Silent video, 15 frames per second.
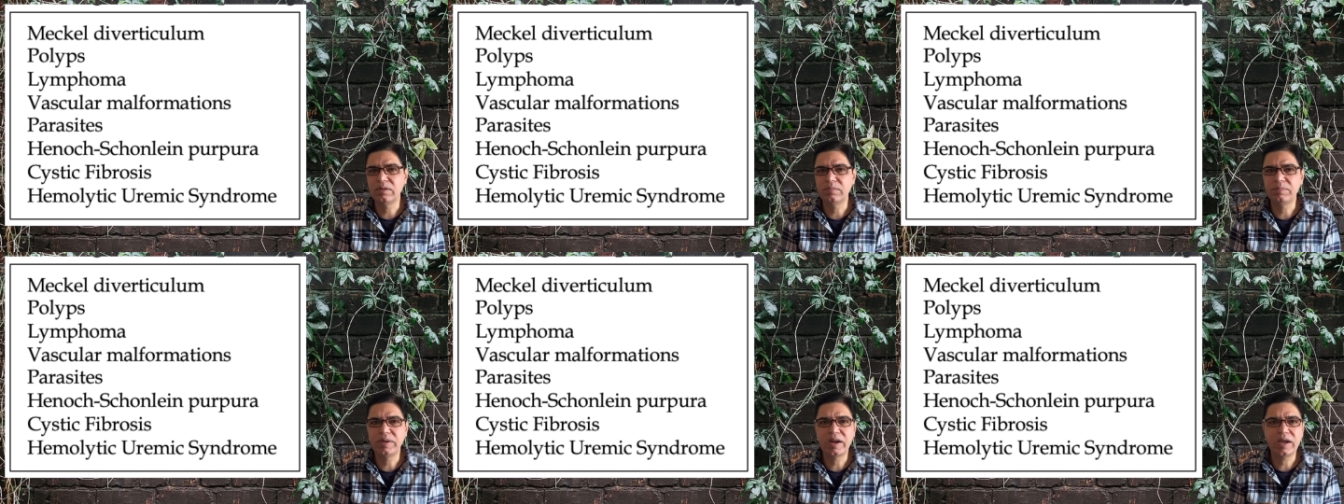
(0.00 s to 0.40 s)

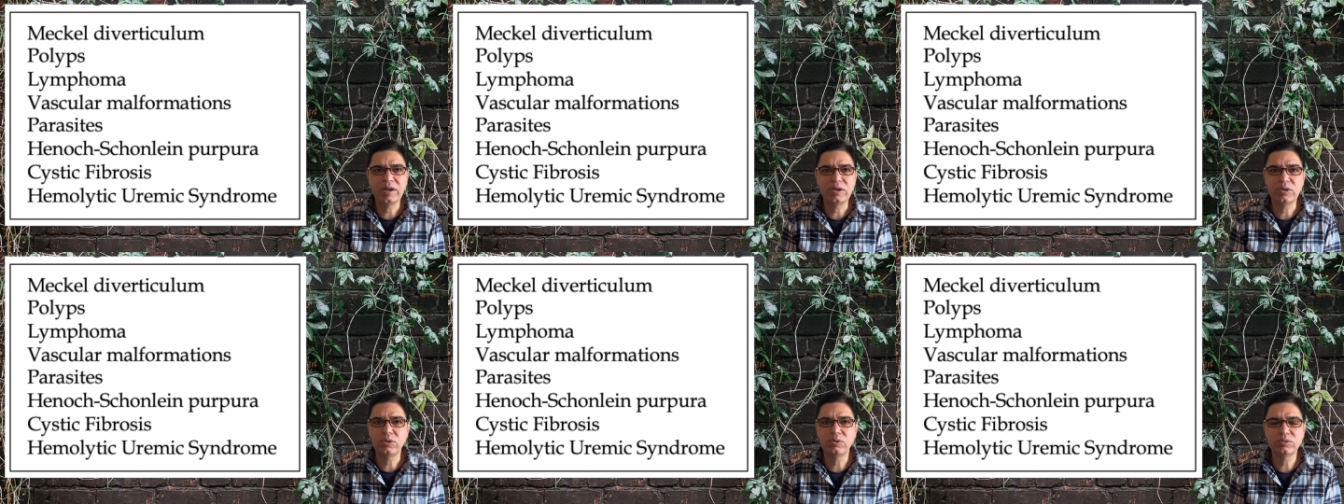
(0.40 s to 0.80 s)

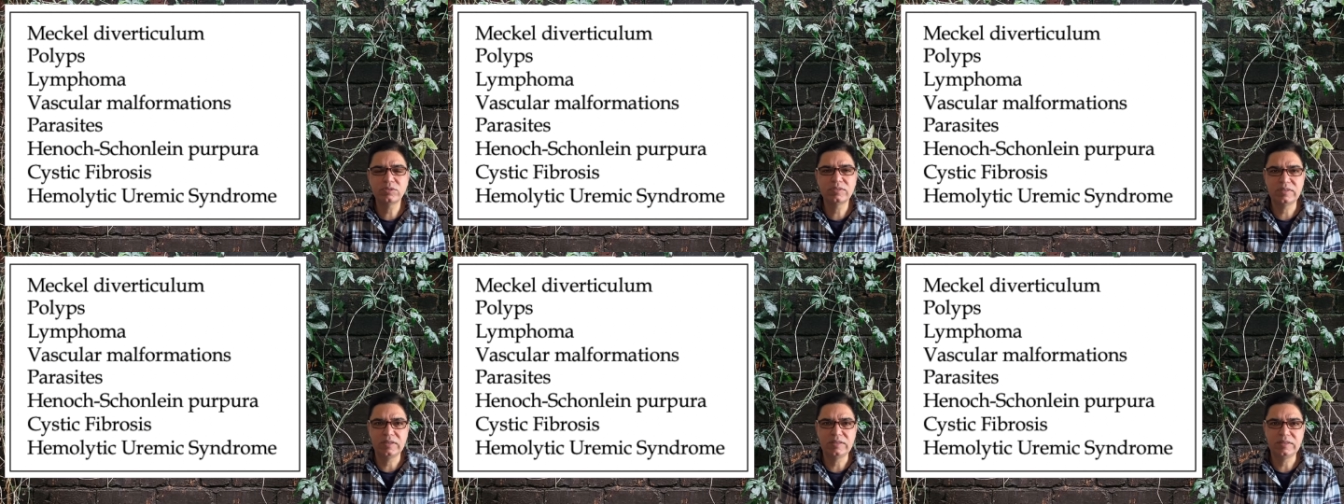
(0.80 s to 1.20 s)
benign
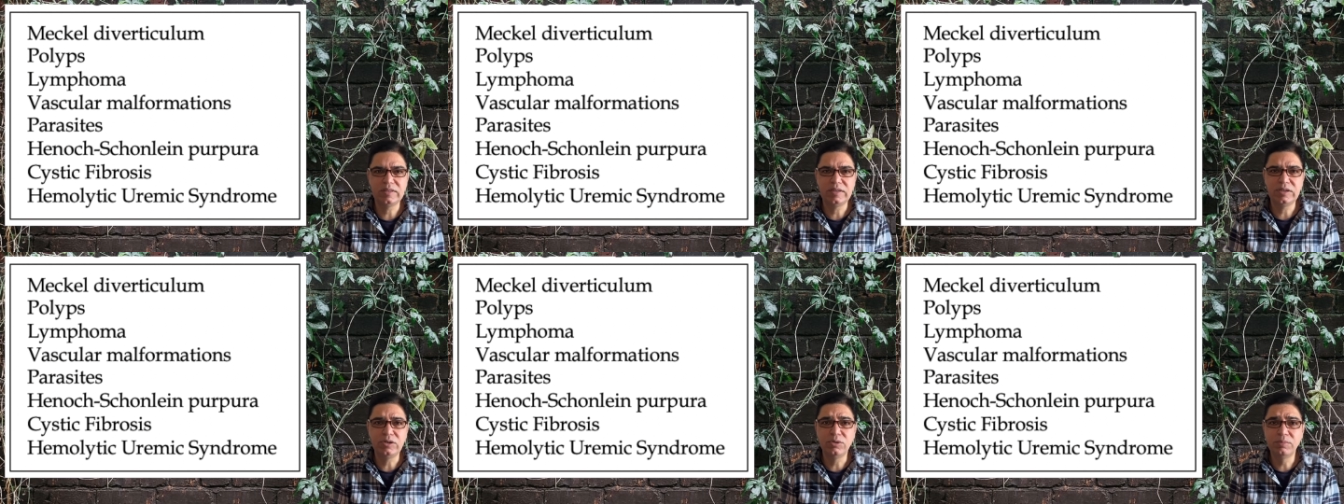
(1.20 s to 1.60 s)
growths in
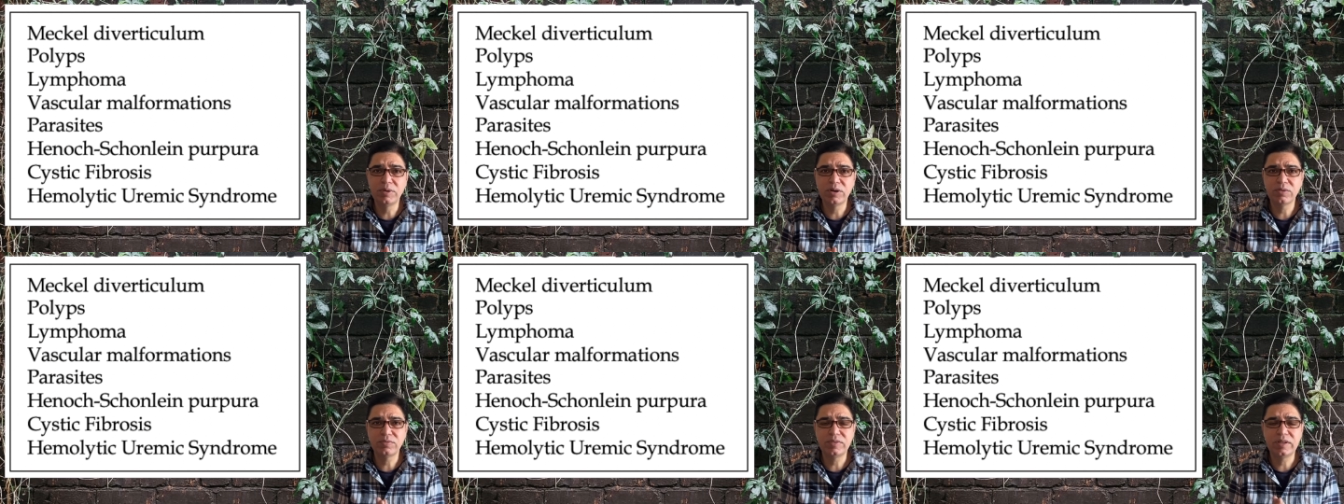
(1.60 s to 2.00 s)
the
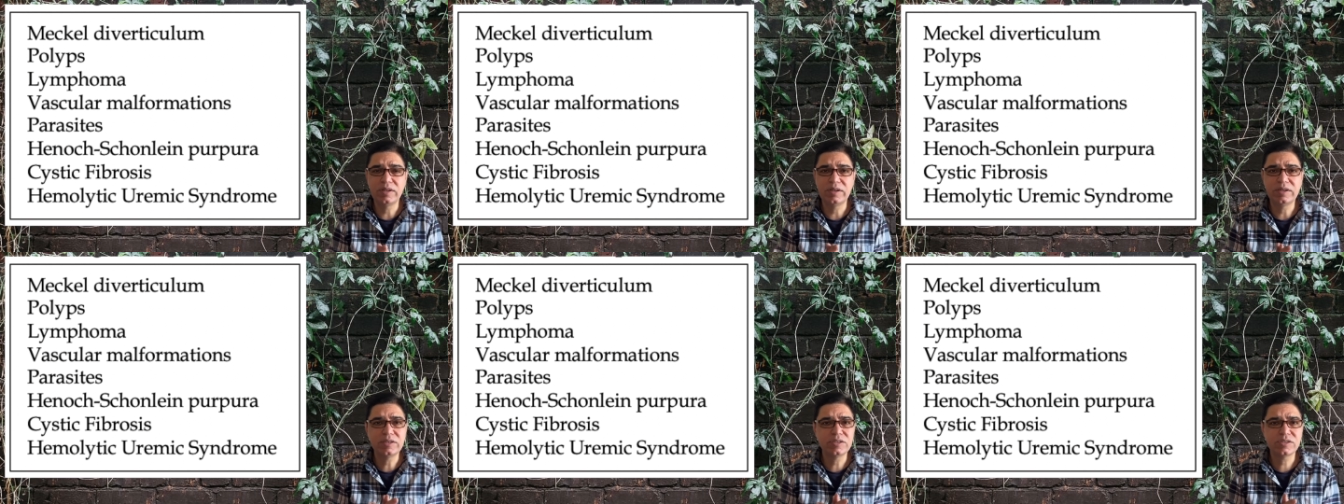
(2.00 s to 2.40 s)
lumen of
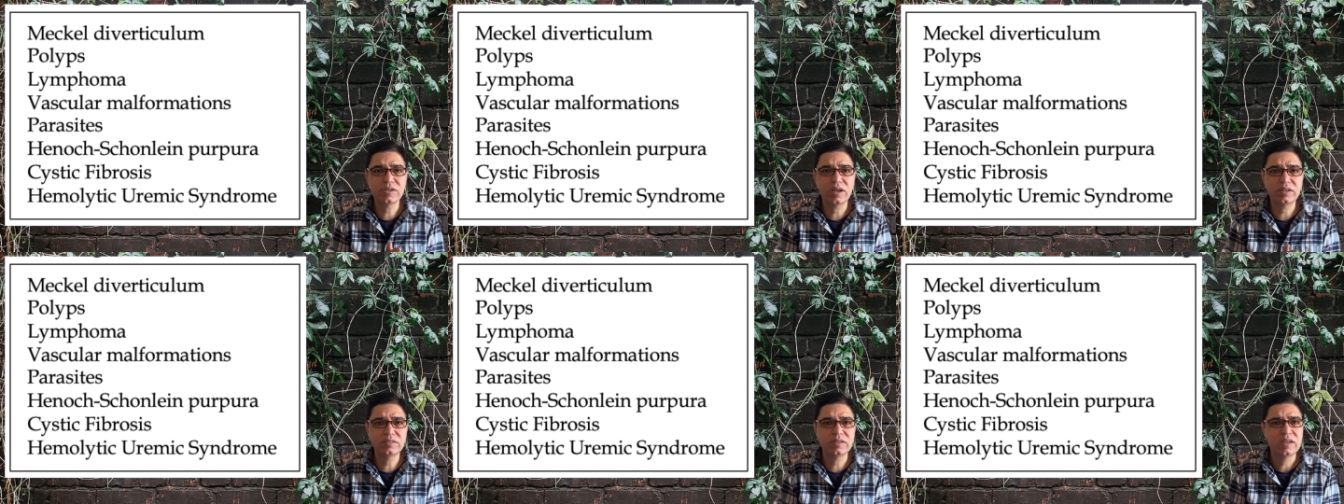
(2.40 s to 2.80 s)
the
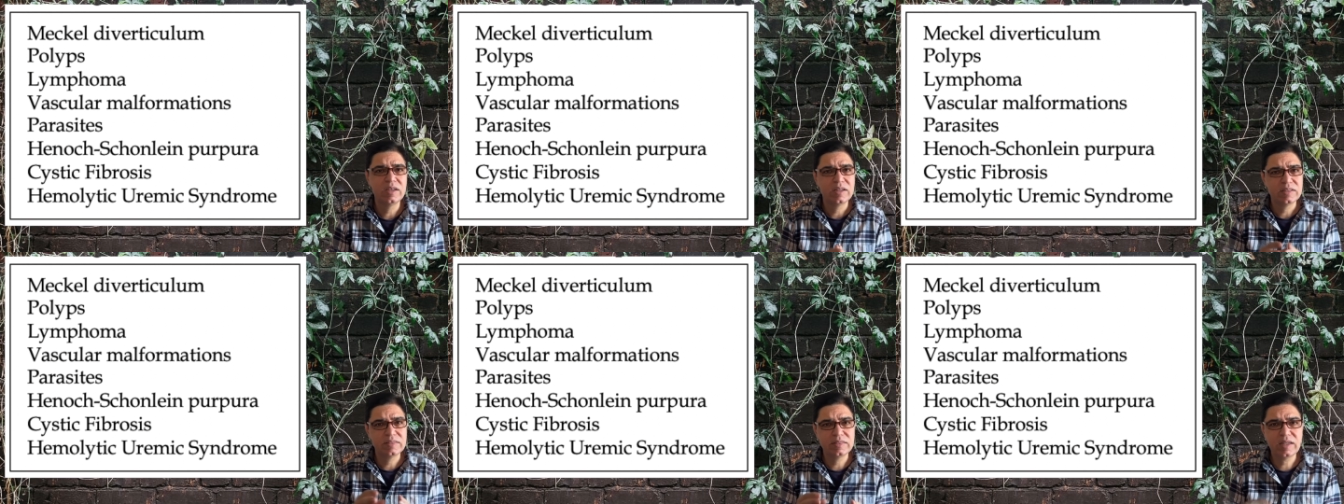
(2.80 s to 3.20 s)
intestines,
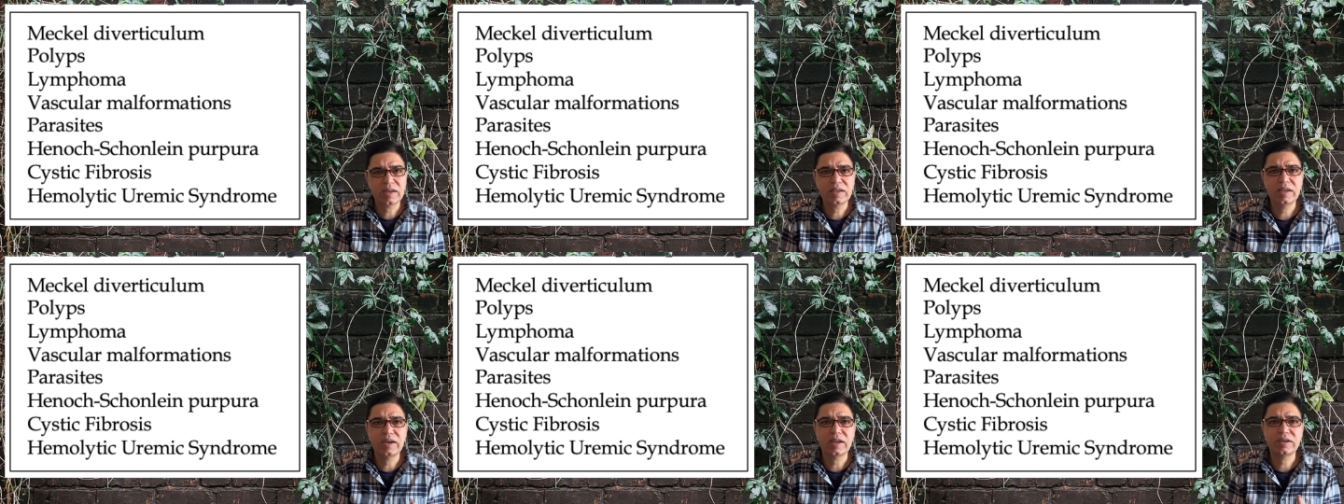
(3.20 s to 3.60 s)

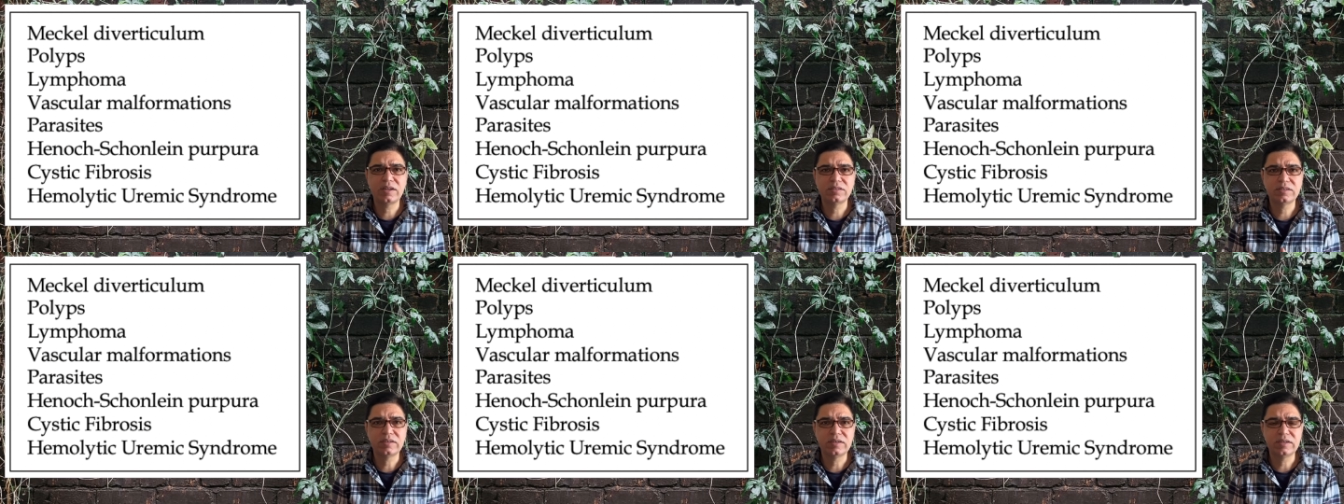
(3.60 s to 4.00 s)
that can act
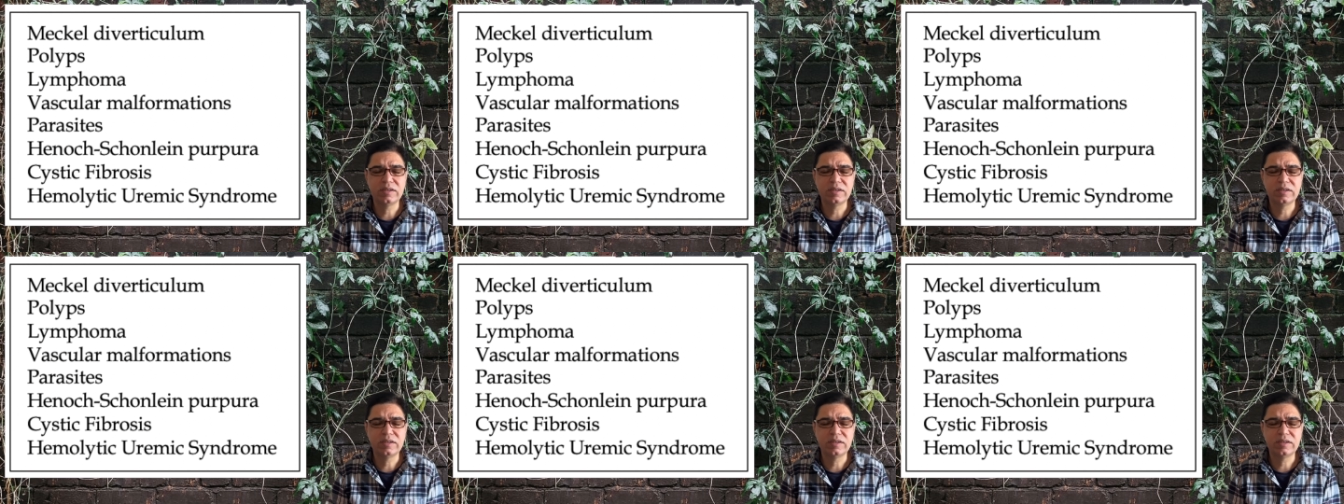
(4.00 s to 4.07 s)
as a